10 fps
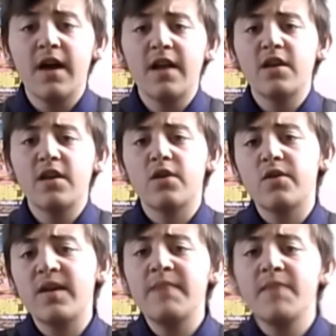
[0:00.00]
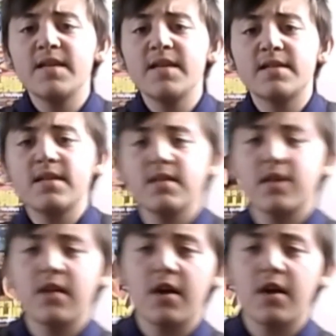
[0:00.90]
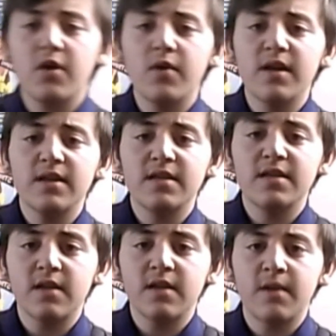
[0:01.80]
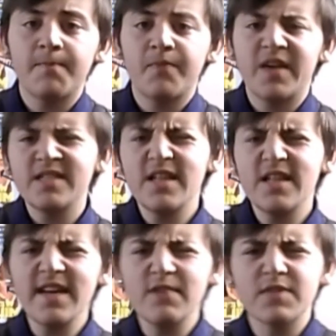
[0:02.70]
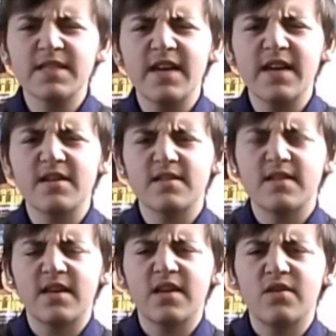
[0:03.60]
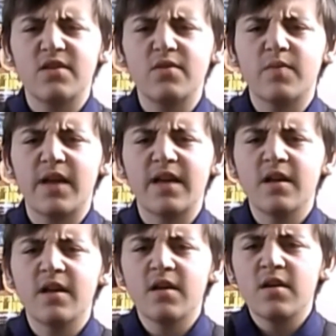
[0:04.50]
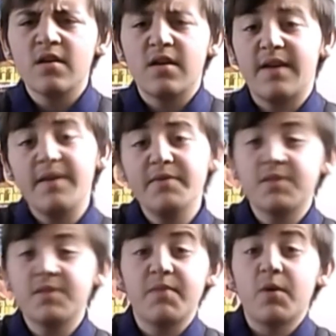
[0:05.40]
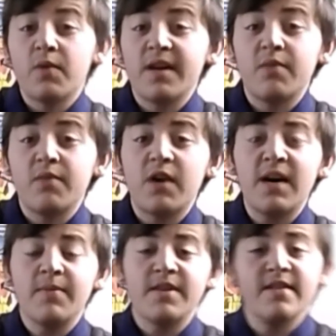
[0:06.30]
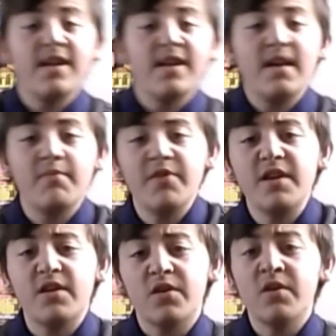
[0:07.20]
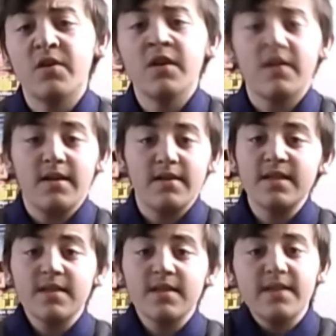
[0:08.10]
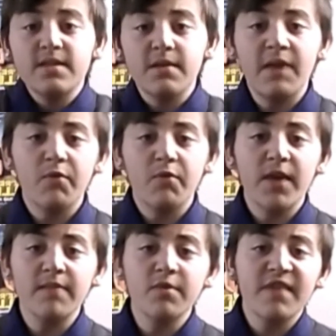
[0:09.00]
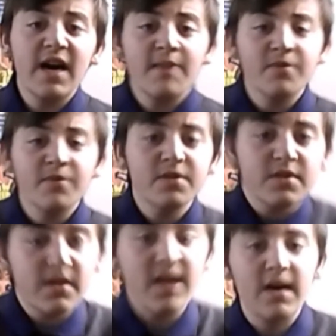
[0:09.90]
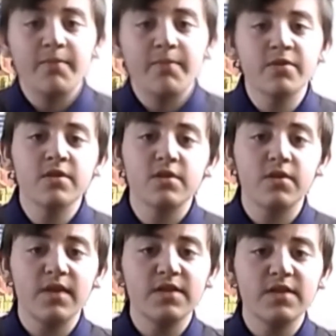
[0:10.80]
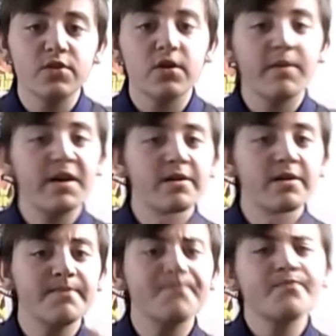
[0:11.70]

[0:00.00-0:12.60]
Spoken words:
And he meets this other girl at this it's like a little seance thing. Like it was a bit weird what happened in that, but it's the way the movie happens, and it happens, so let's talk about it.